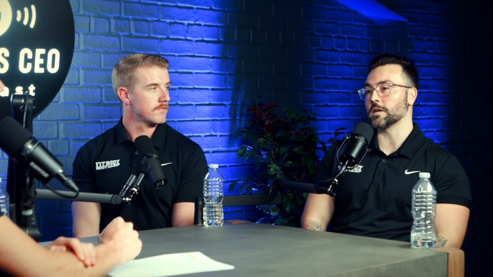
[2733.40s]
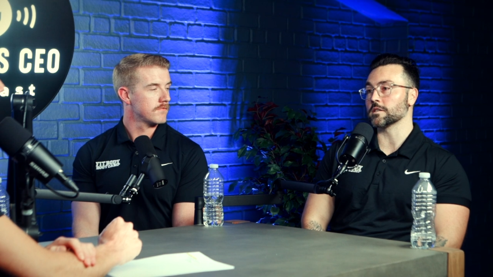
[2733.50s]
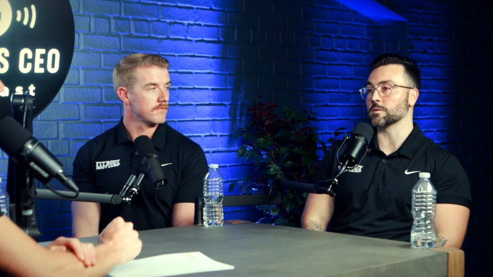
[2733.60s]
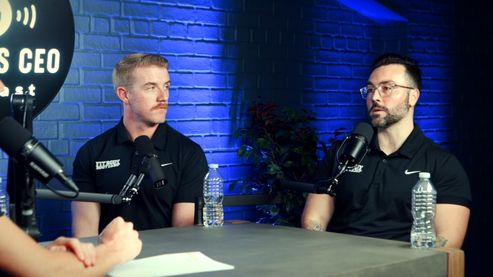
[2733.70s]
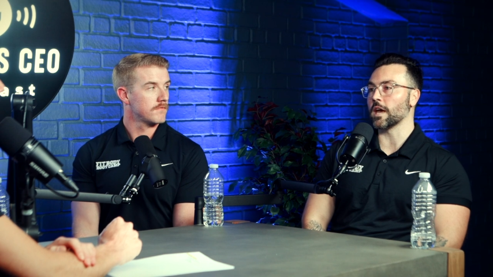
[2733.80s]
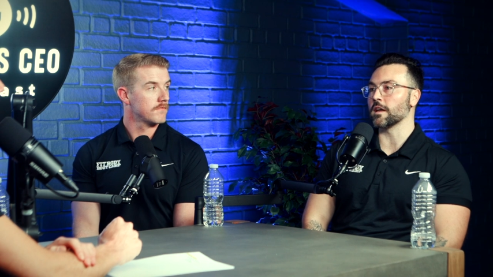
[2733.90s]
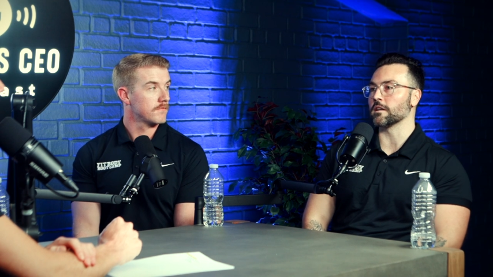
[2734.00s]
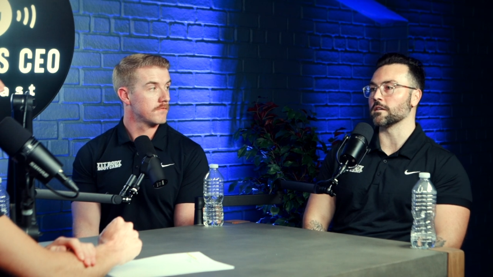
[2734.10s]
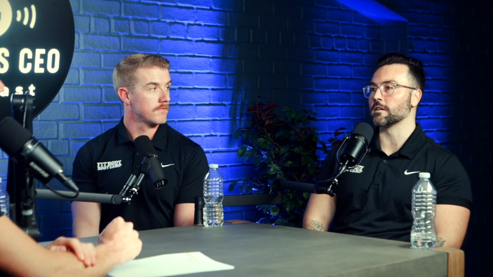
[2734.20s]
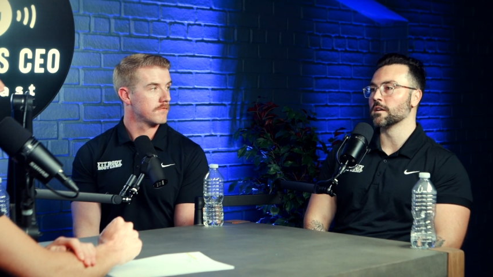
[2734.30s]
Speaker 1: best as we
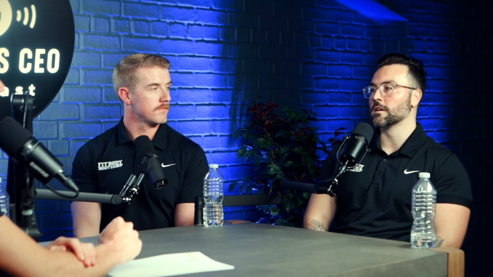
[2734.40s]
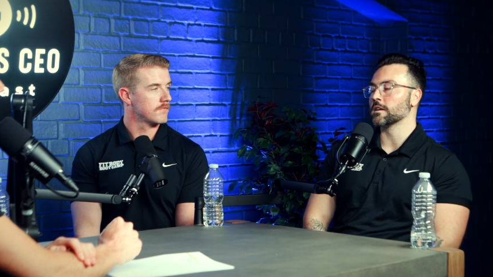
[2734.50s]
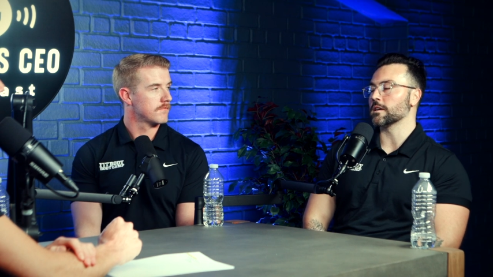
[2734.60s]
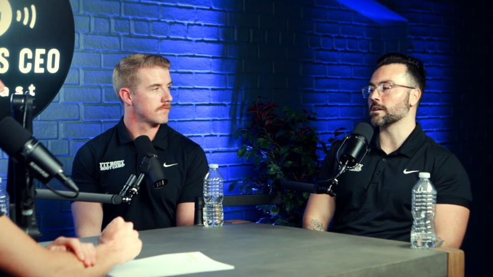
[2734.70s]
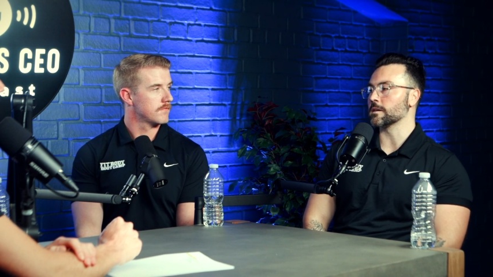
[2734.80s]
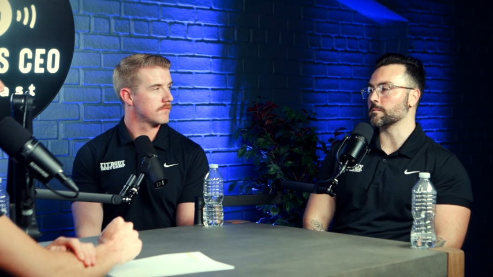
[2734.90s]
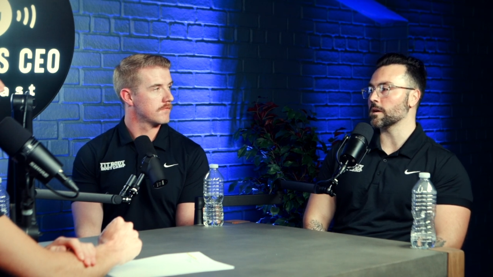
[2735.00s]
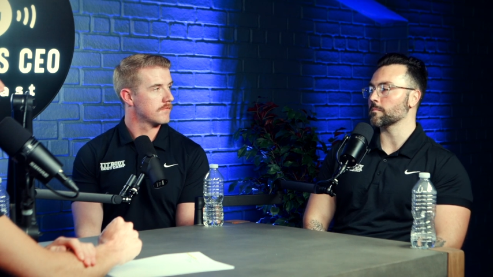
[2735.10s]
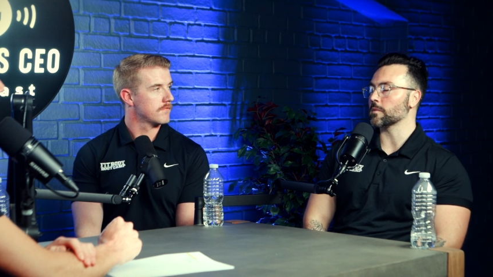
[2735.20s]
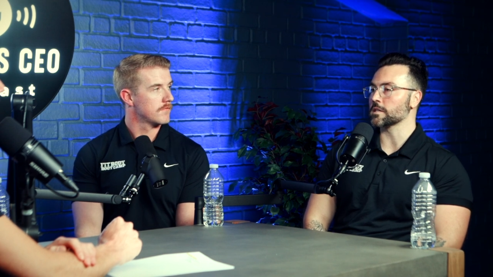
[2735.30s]
can.
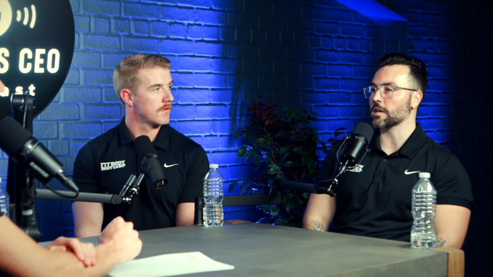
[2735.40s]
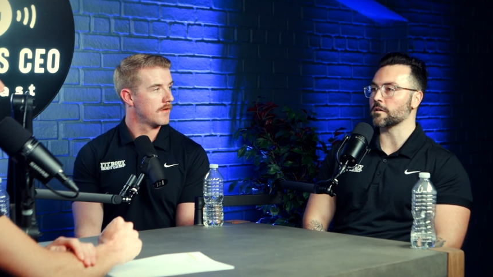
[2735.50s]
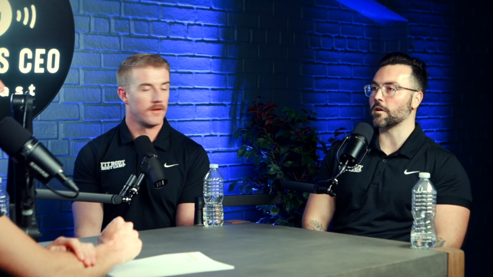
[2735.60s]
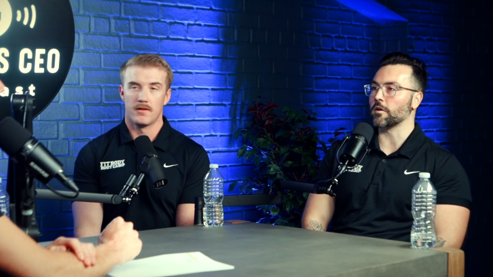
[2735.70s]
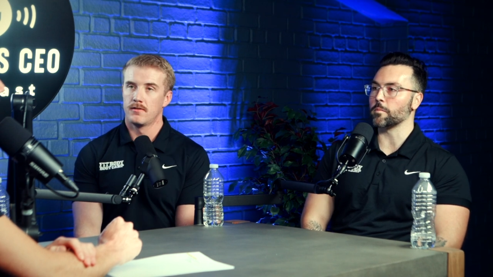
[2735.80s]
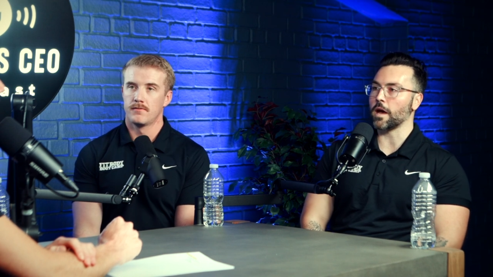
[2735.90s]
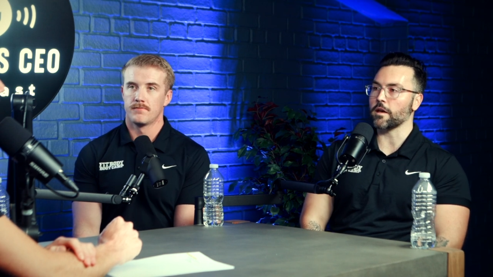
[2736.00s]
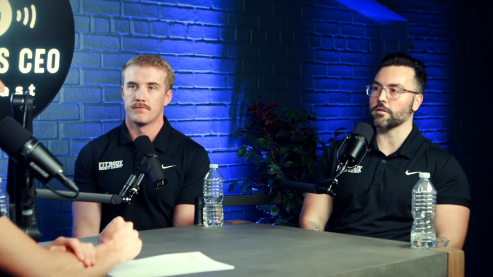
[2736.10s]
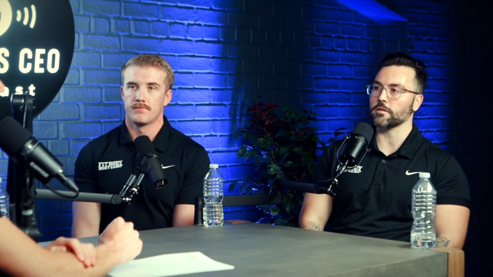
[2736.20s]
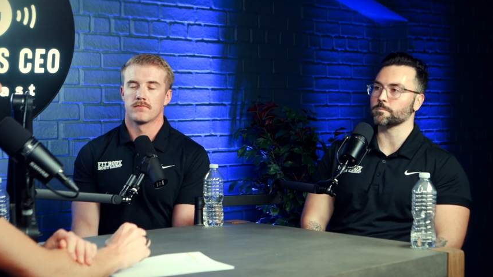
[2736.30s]
And yeah, they just got to follow the
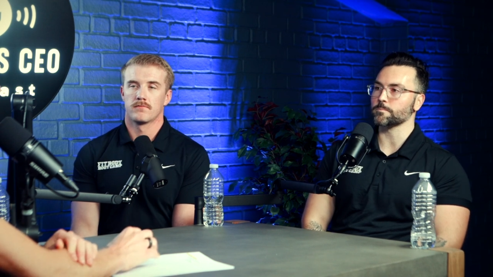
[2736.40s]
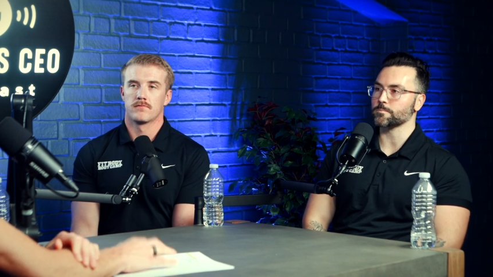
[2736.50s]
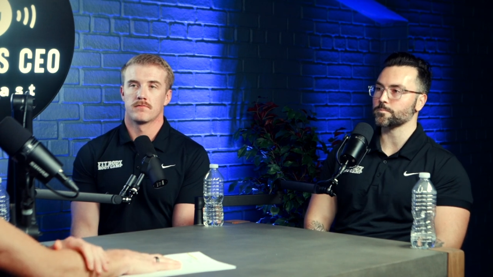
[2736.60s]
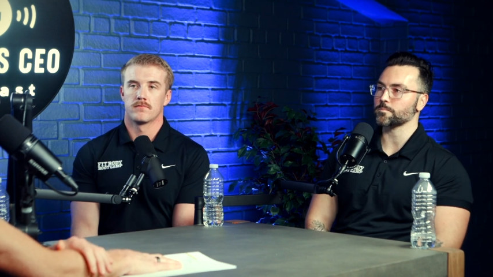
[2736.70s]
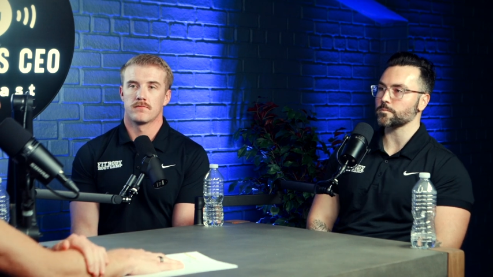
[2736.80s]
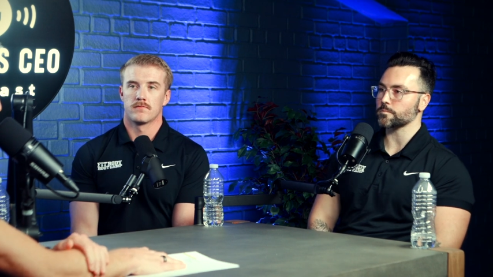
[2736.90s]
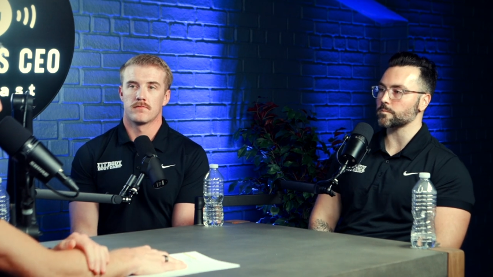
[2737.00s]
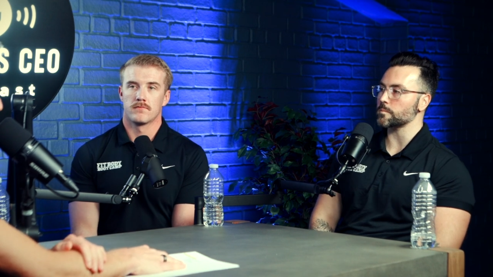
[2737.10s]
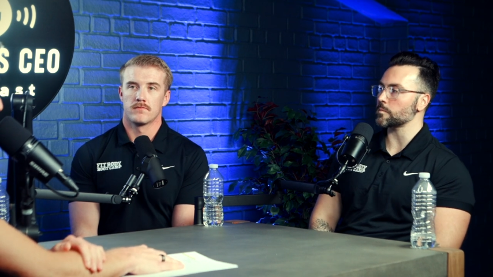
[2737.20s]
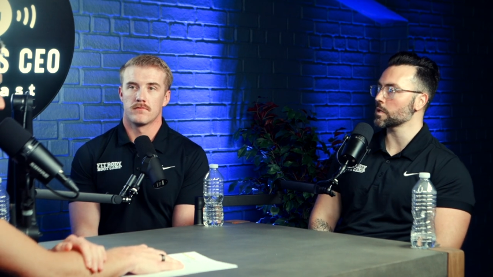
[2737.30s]
path. Appreciate that,
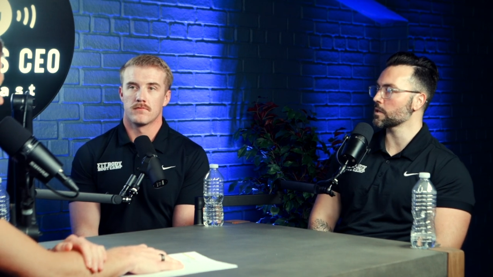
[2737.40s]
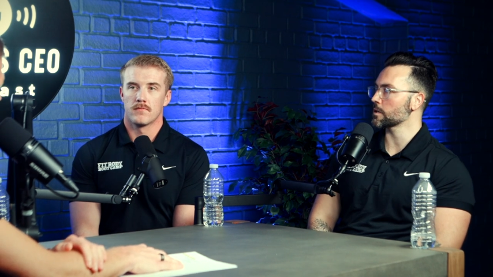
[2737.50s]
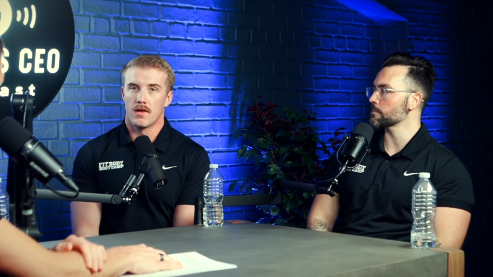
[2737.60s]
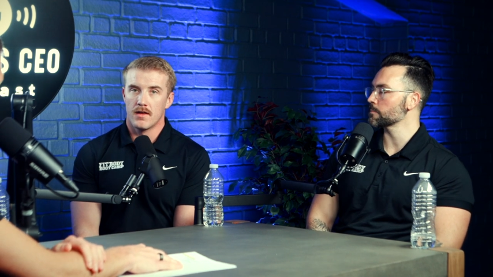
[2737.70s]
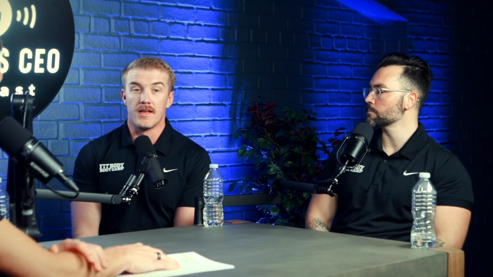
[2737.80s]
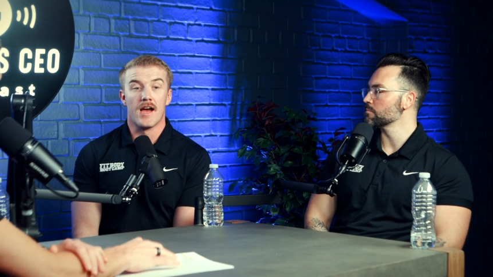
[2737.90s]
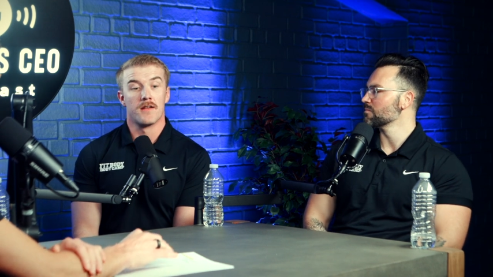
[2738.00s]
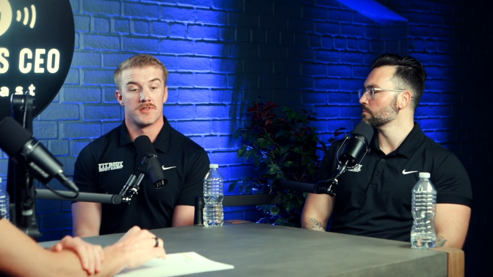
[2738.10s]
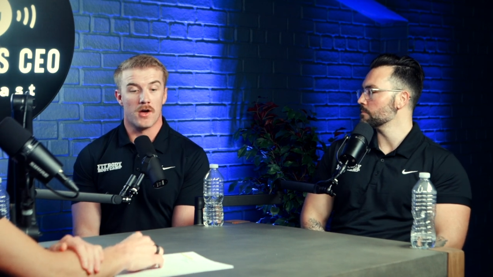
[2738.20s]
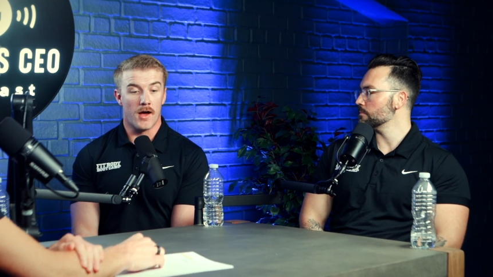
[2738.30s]
bud. How about you, Jake?
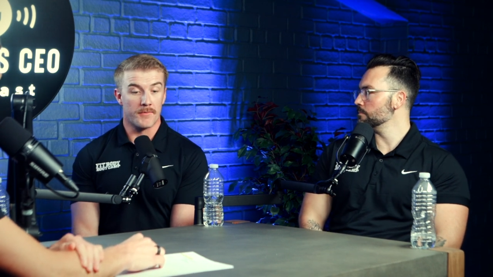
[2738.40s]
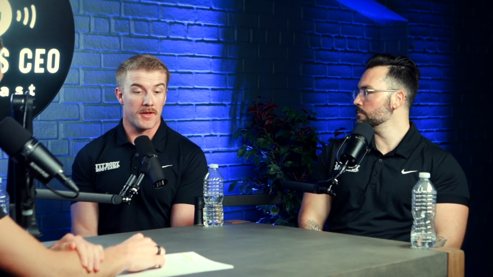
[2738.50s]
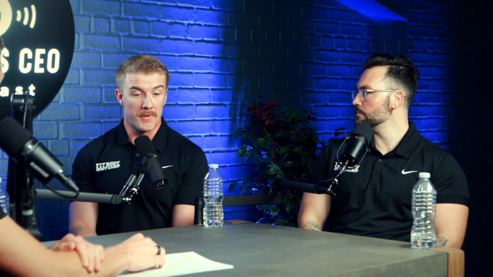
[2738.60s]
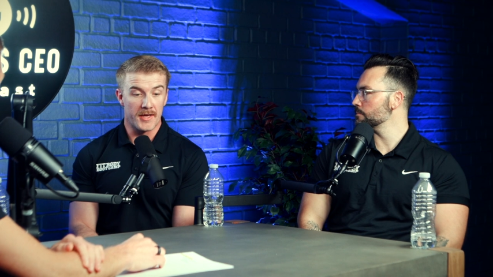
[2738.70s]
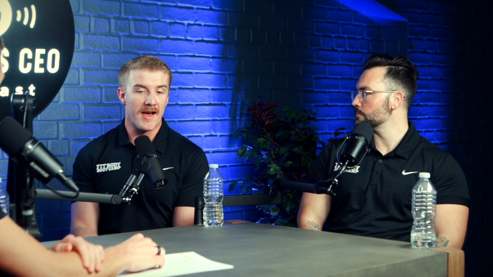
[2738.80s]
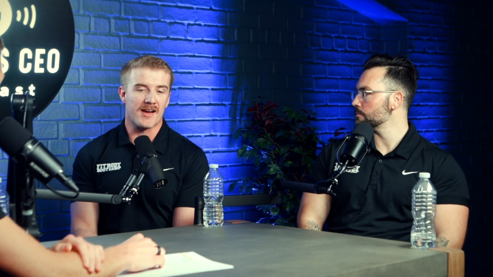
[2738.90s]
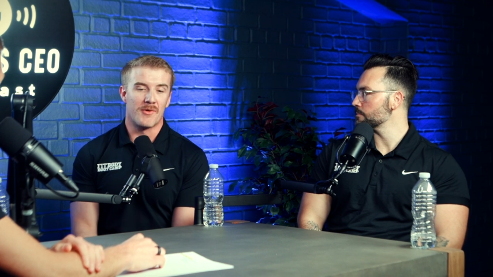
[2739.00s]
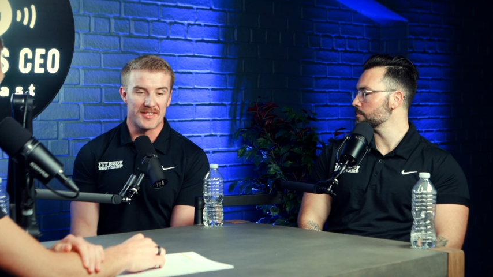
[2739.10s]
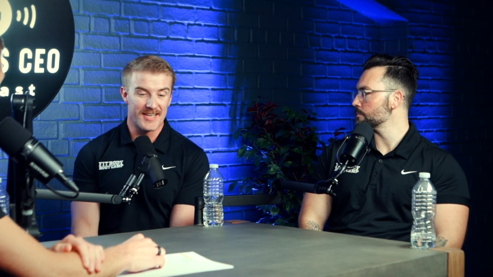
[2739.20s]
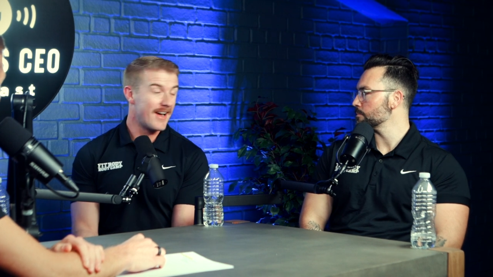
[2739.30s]
Speaker 2: Yeah, so I'm going to piggyback
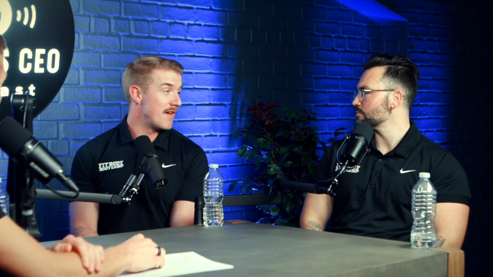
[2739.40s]
on what he said.